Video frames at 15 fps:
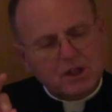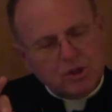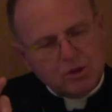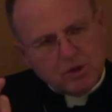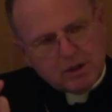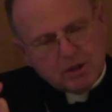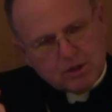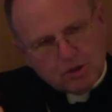
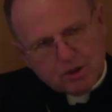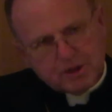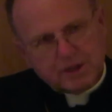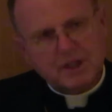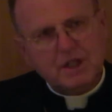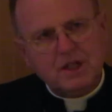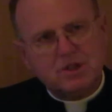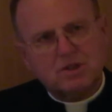You look at
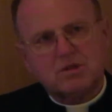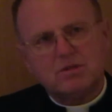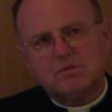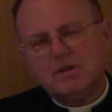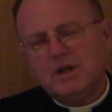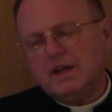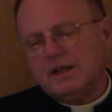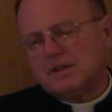the Eastern
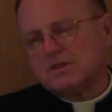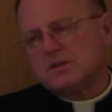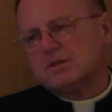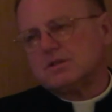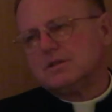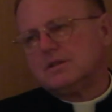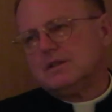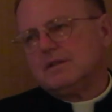
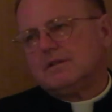rites.